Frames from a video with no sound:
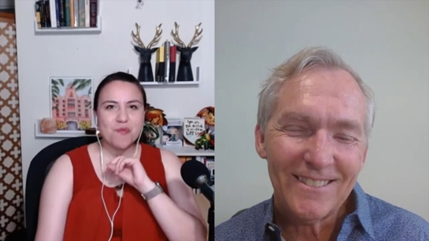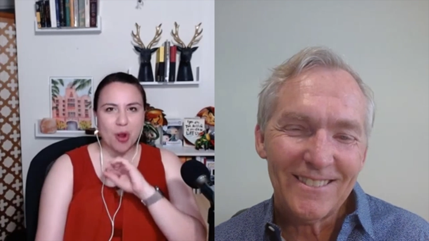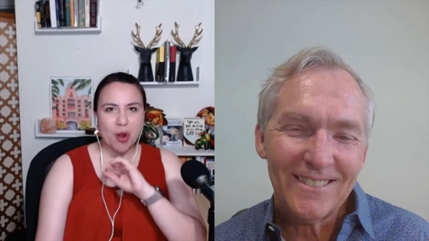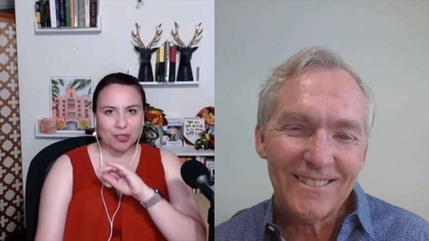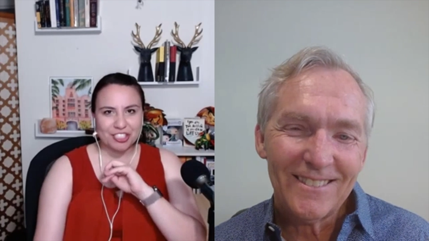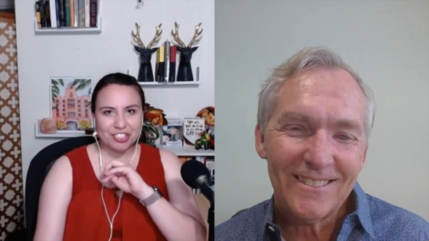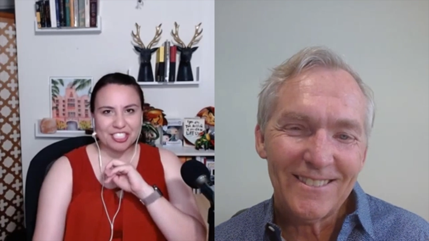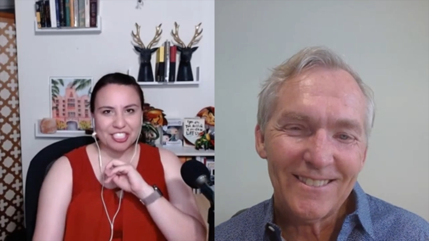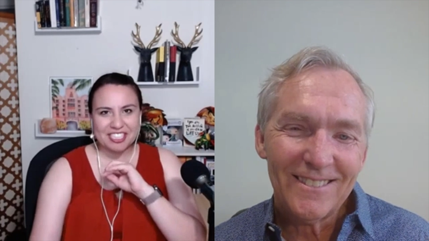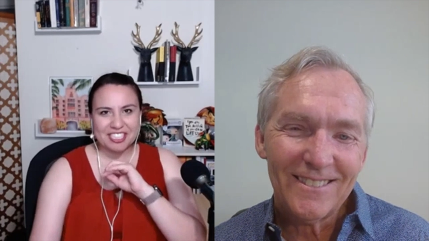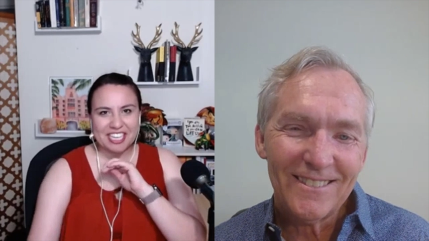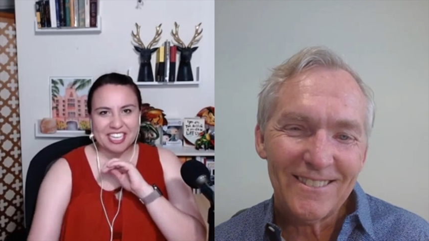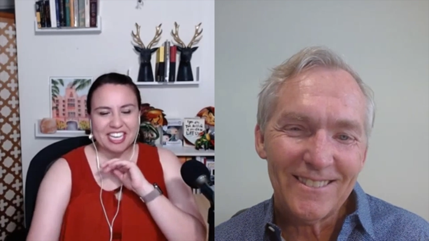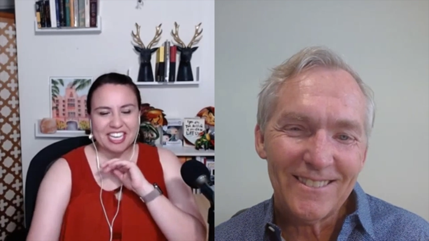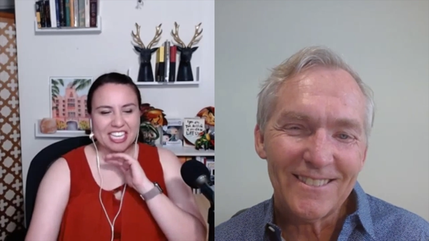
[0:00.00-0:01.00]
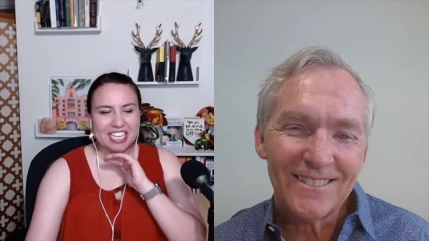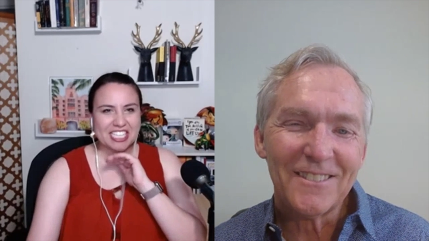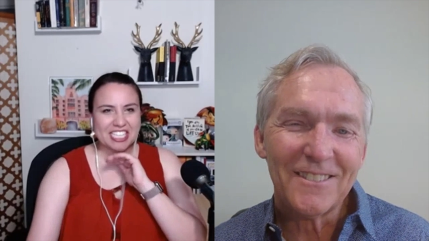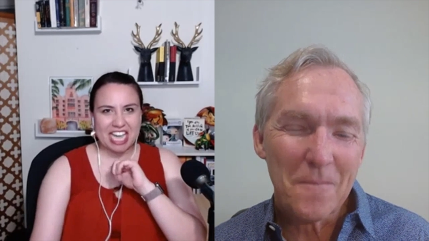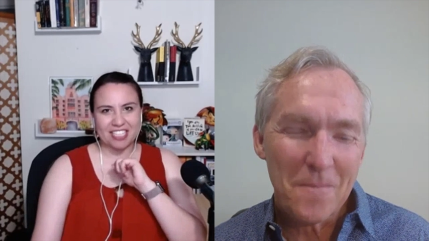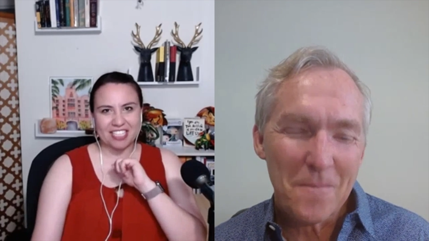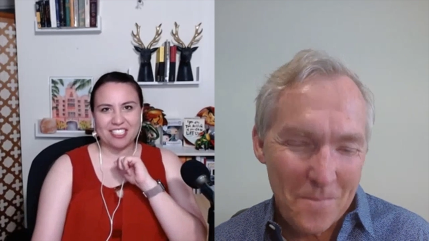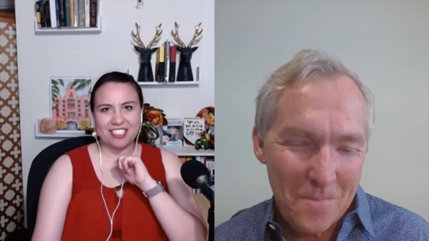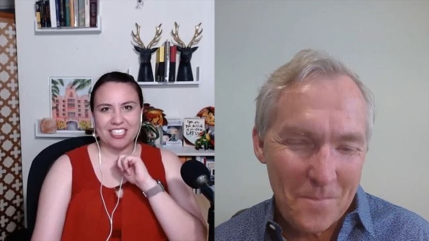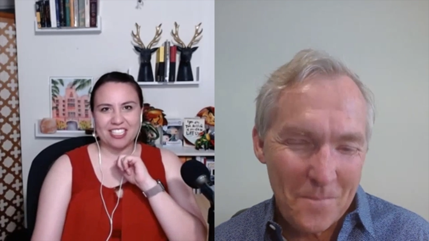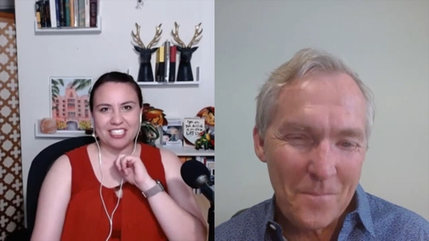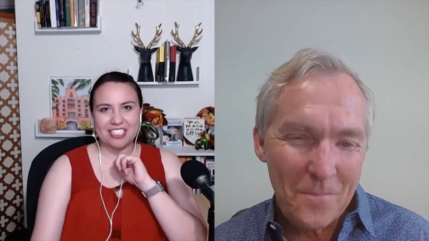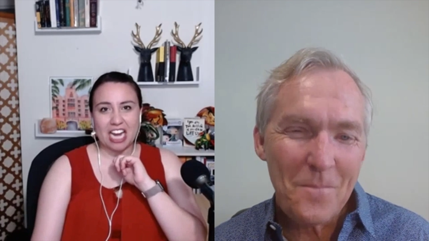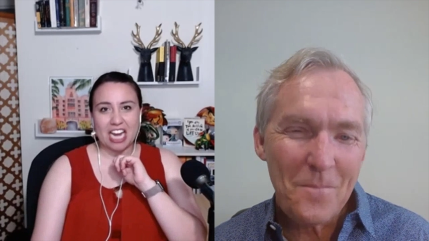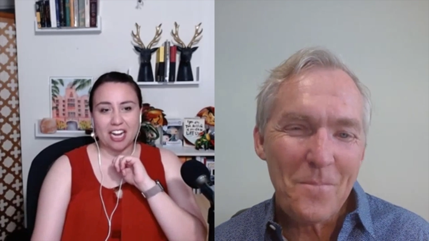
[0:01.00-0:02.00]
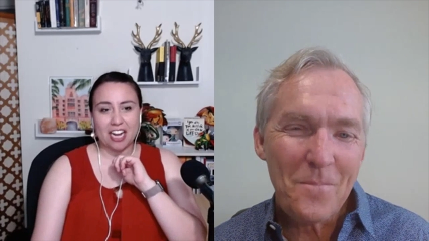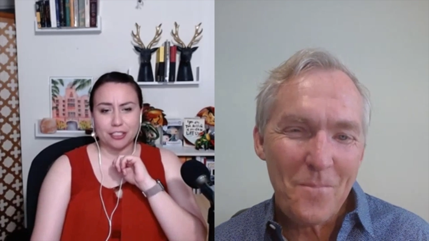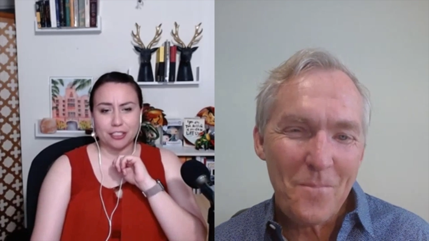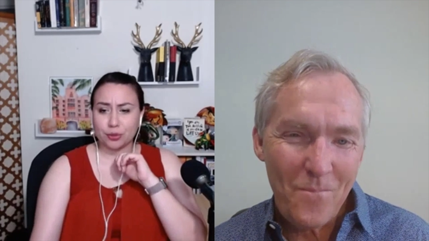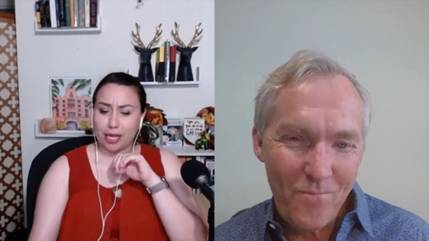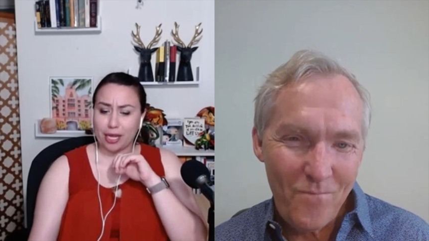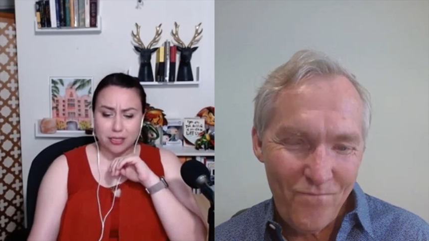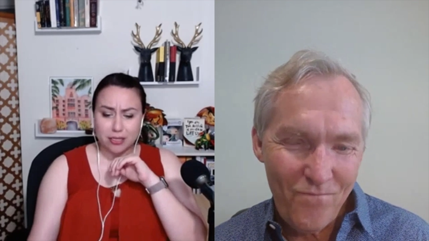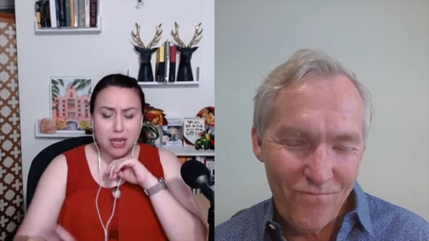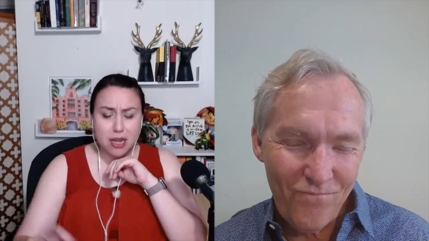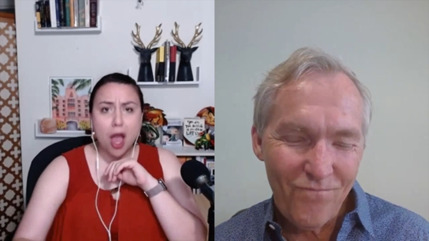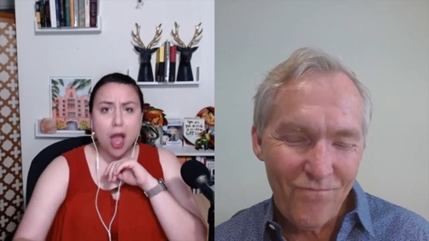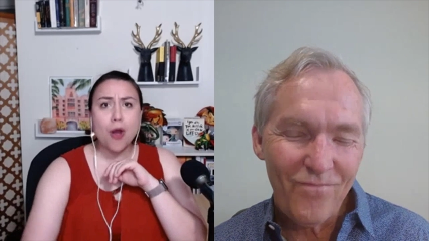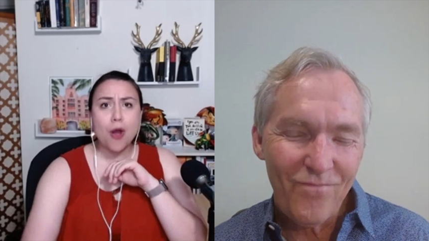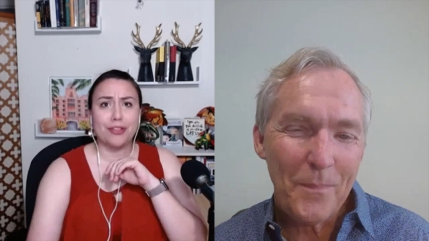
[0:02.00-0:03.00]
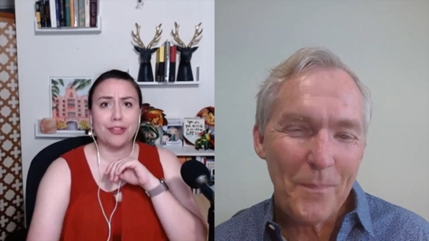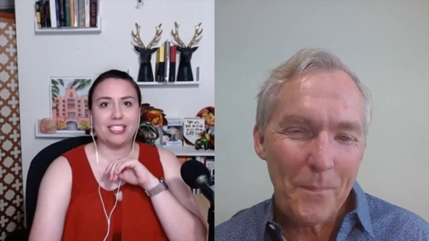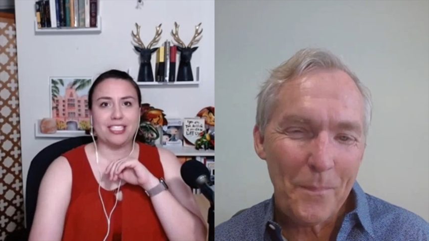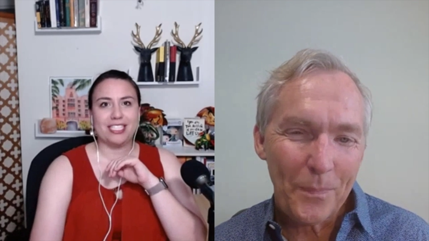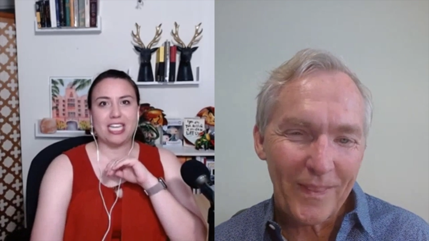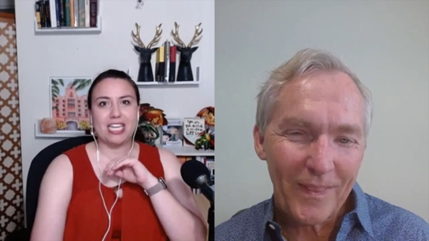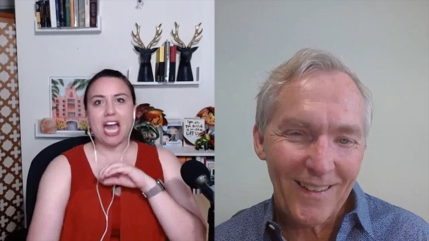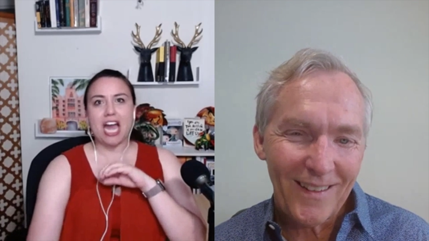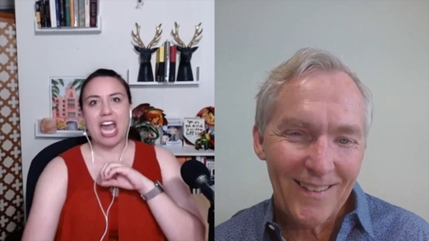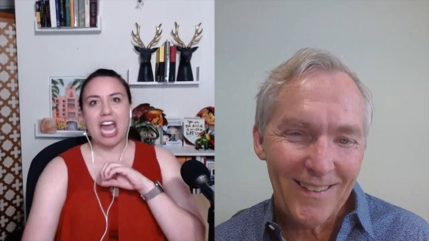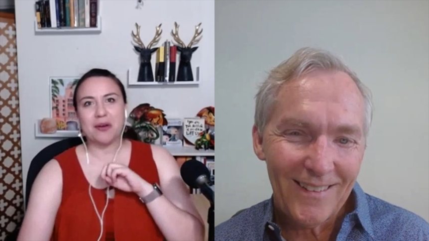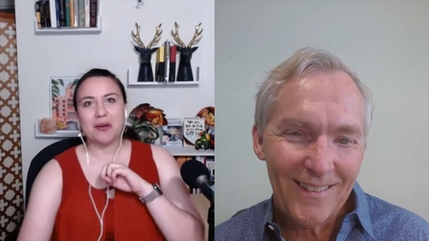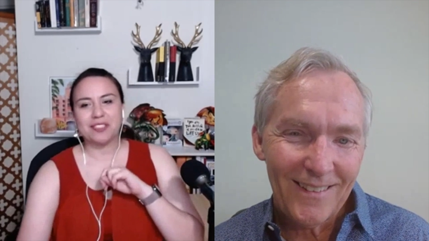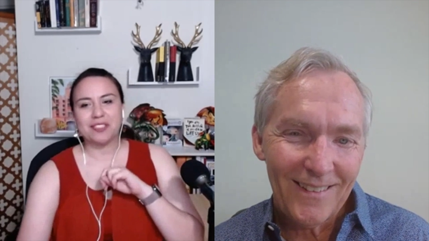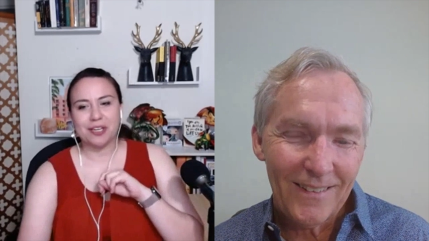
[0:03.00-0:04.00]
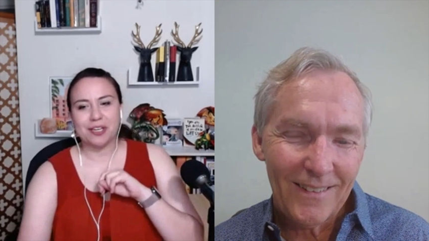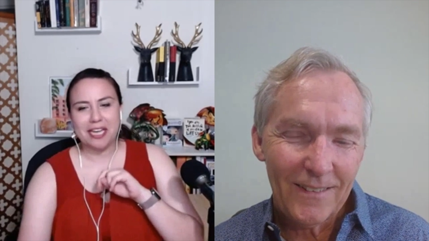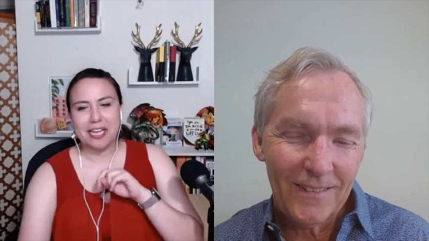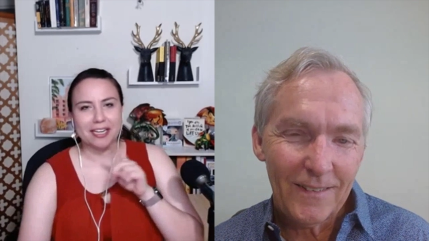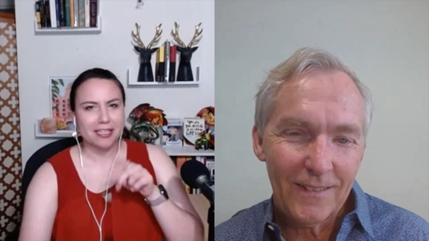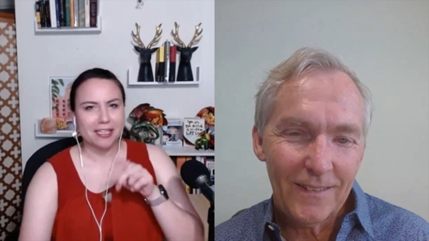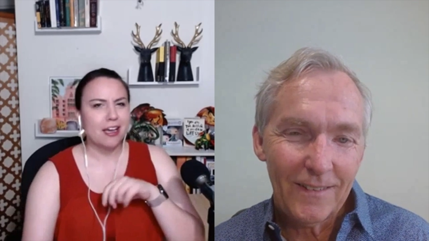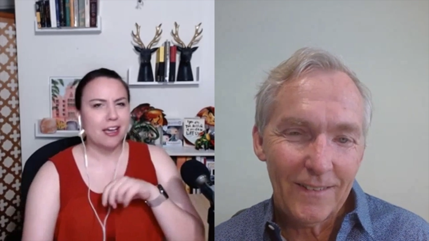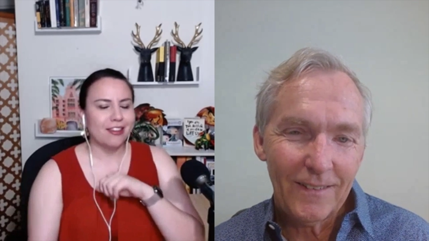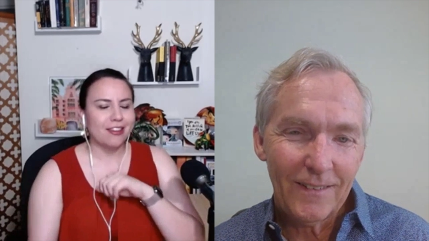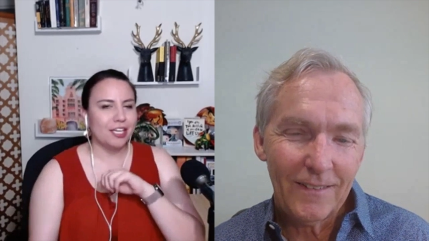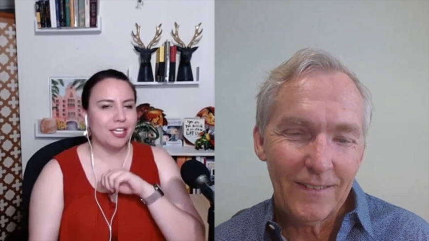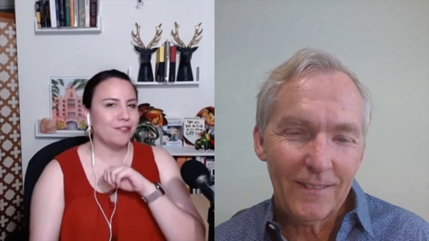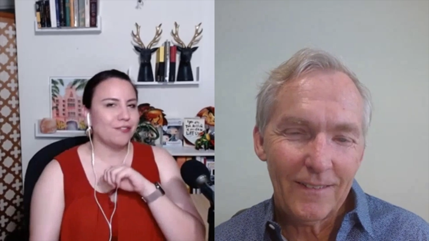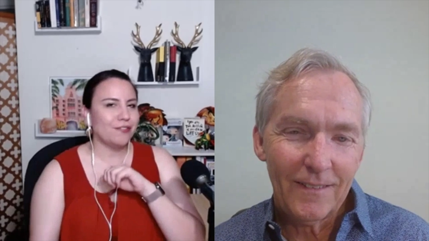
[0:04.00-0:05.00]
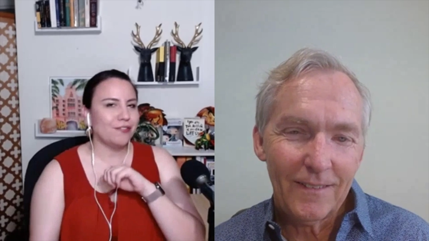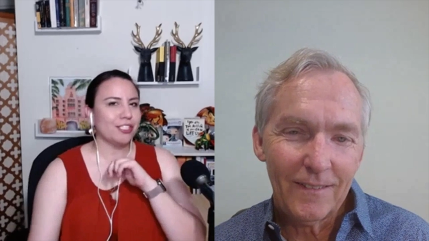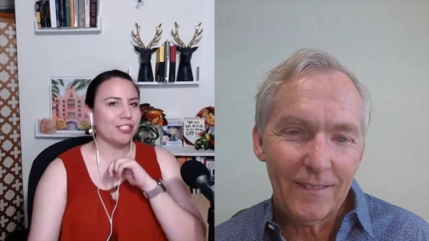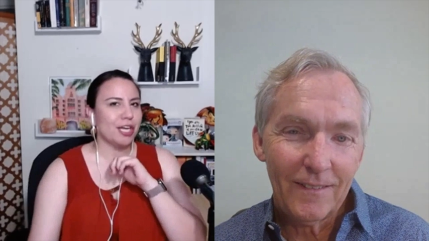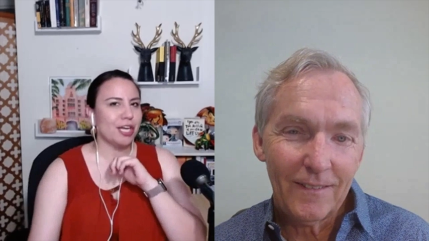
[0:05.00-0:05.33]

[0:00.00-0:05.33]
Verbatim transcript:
Speaker 1: emotionally connected to these characters, we're like, no, this is not how it's going to end. I think you've done your